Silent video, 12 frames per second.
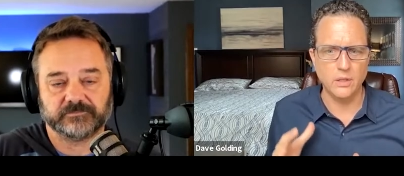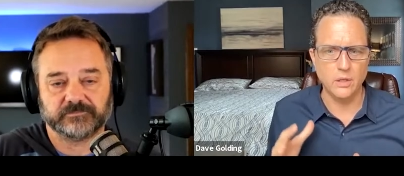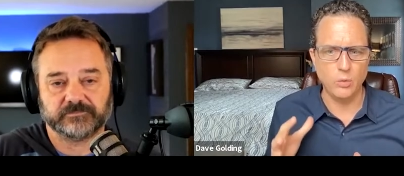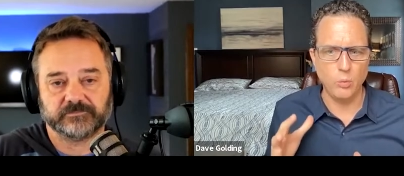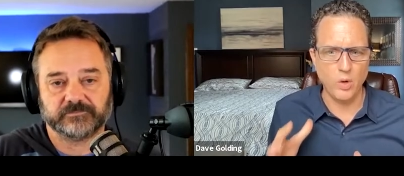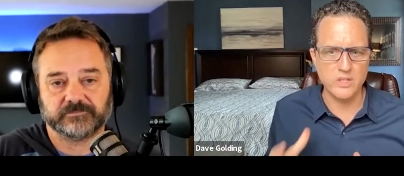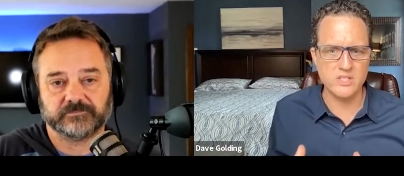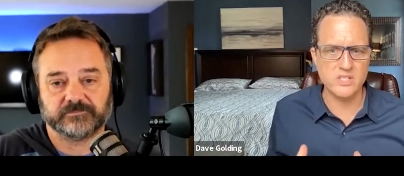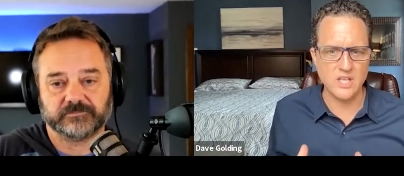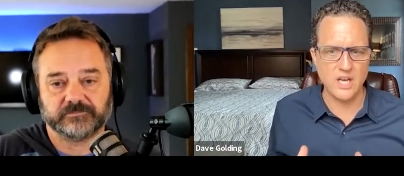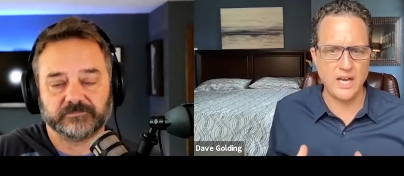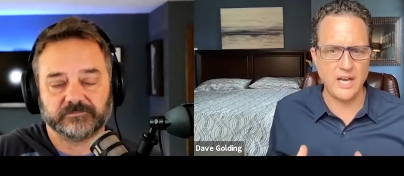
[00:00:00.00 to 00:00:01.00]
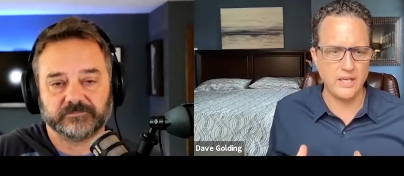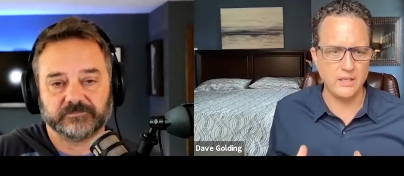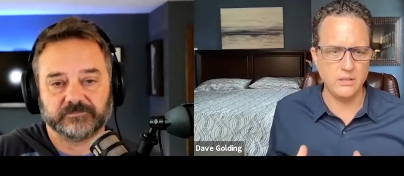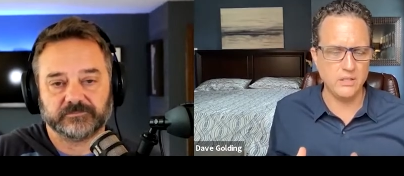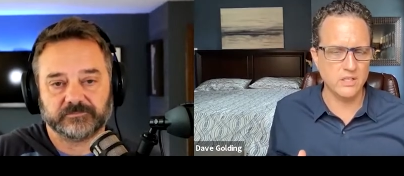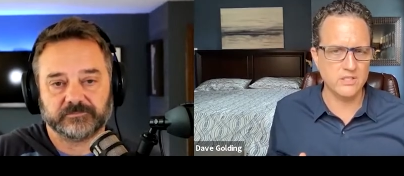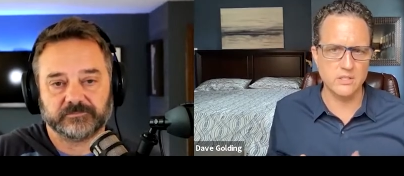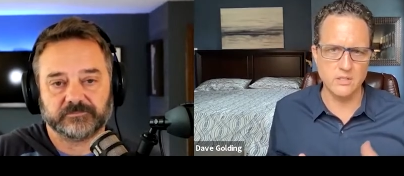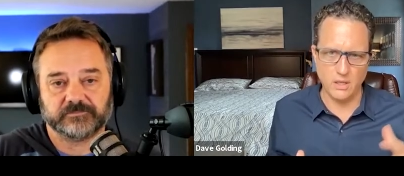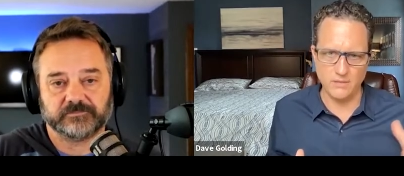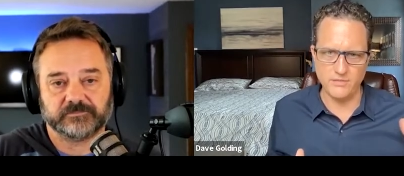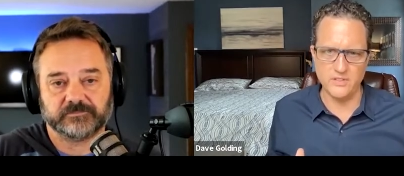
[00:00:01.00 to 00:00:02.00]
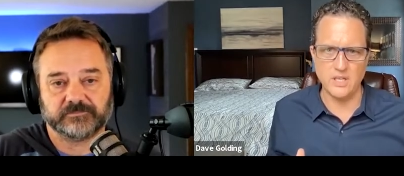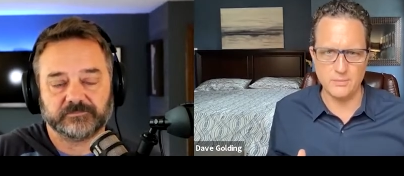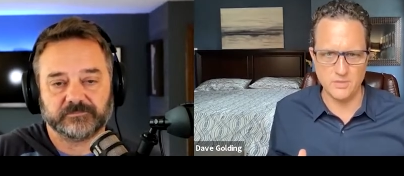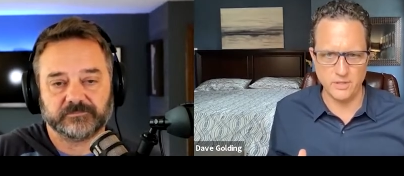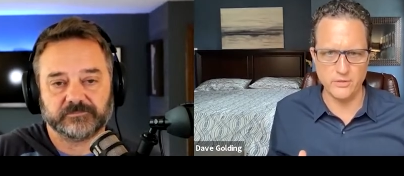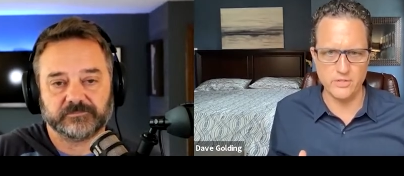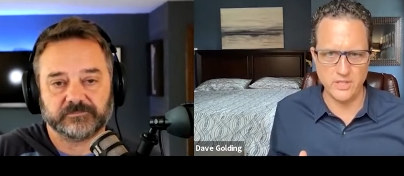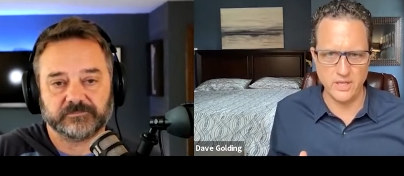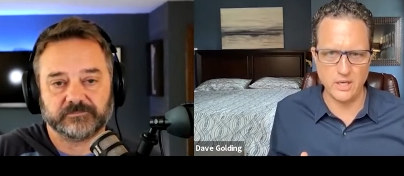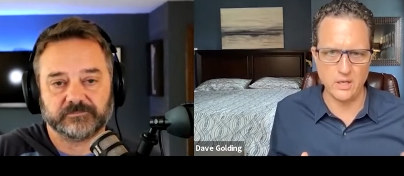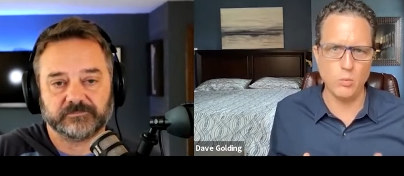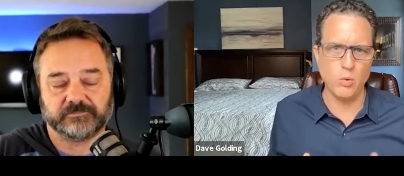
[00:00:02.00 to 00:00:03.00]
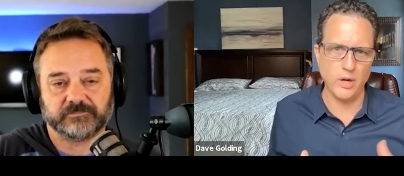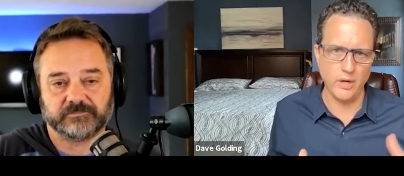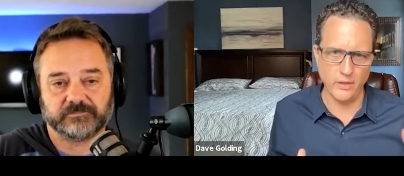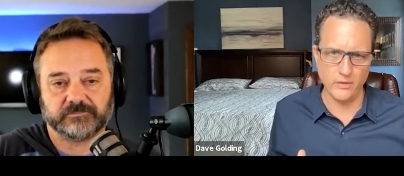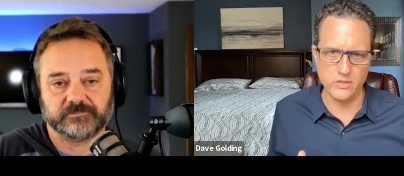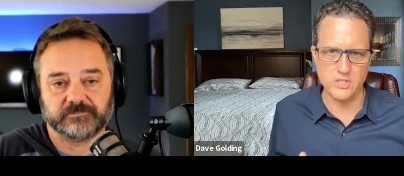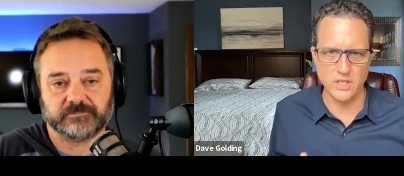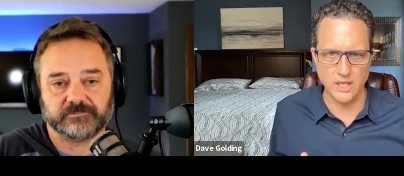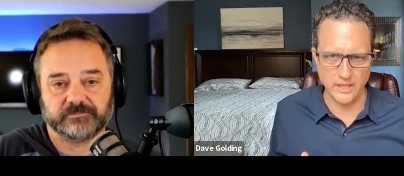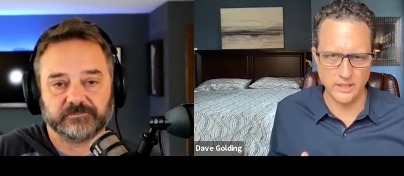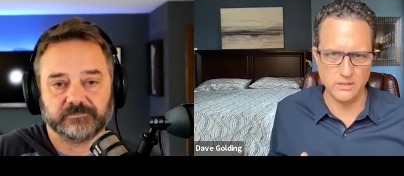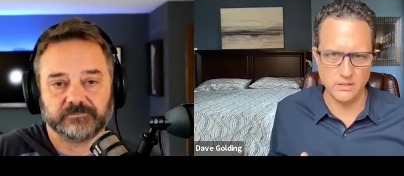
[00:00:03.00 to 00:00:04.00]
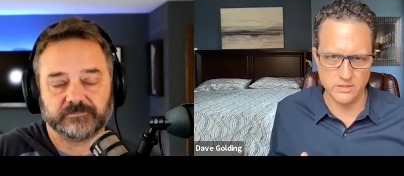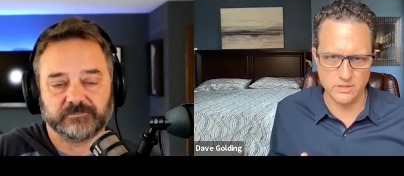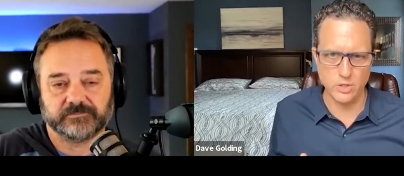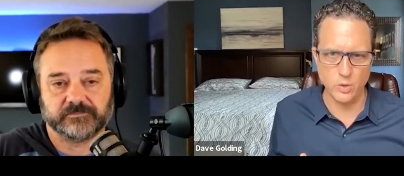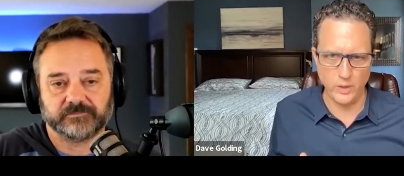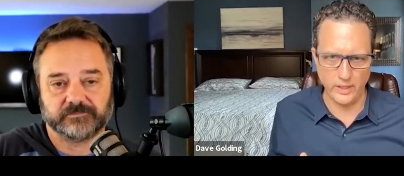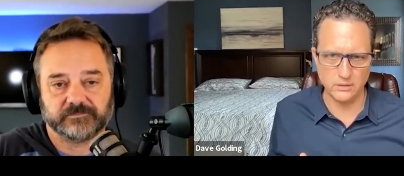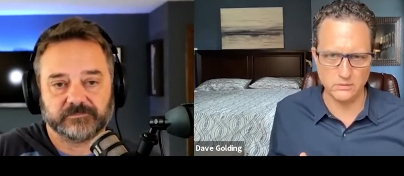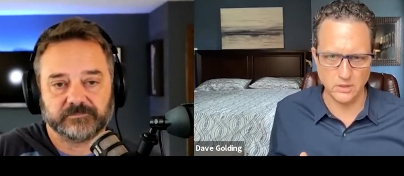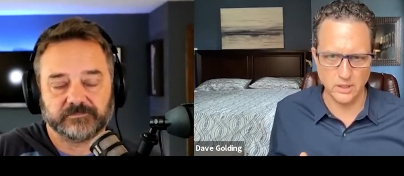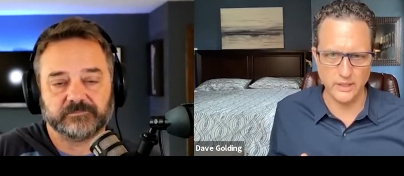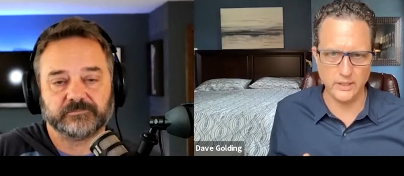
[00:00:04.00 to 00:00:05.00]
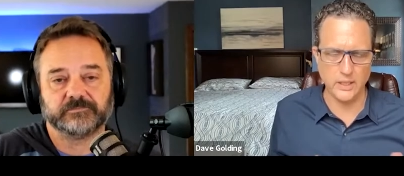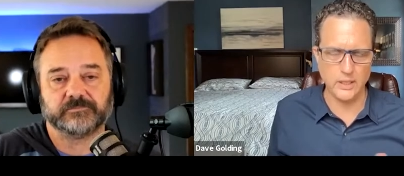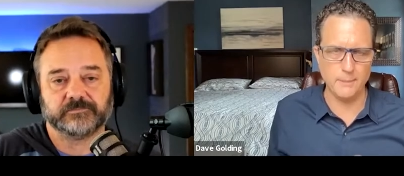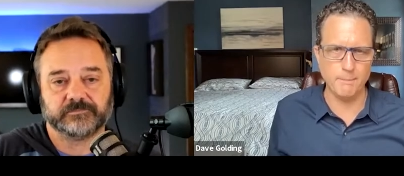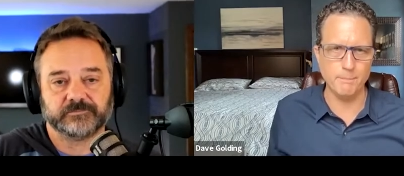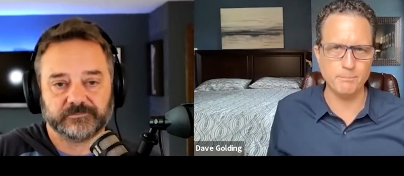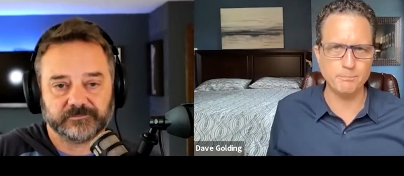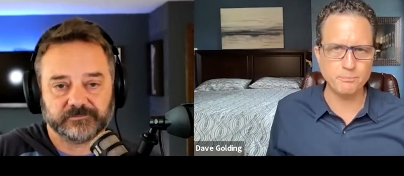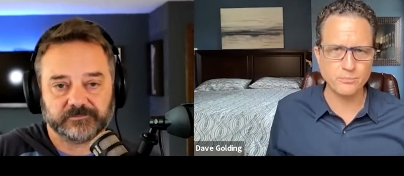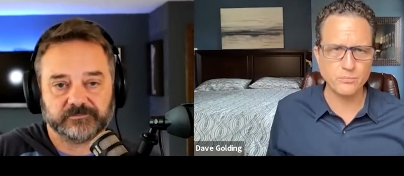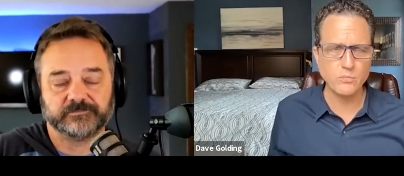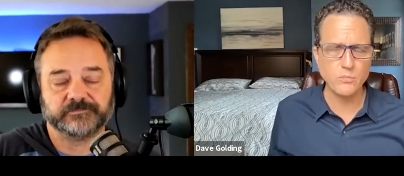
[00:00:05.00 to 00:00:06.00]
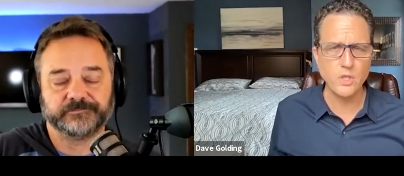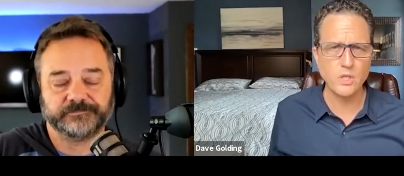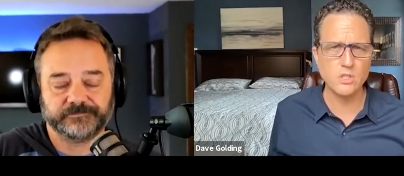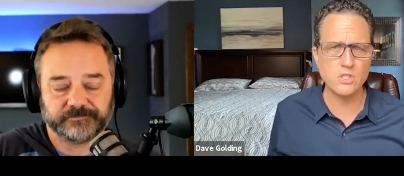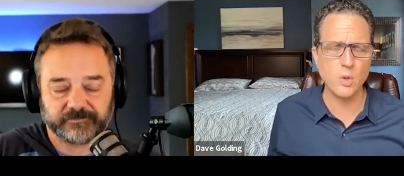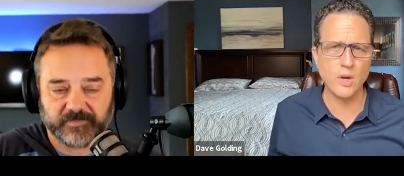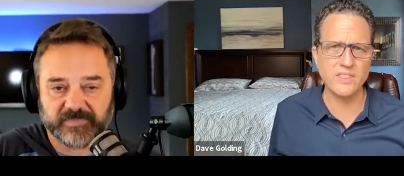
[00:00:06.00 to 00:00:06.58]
Speaker 1: you know, one side doesn't oftentimes understand what another side is doing, right? Um, mm-hmm. So